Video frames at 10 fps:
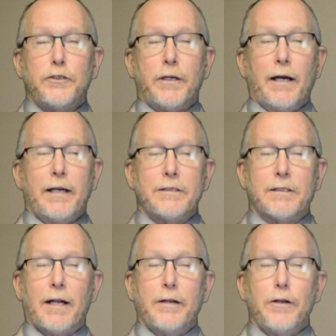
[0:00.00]
you guys,
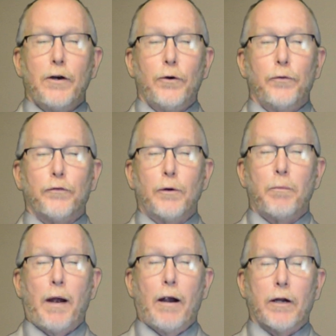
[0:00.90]
and I know
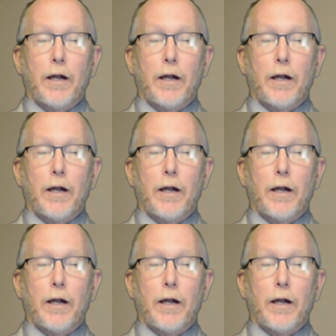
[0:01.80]
from our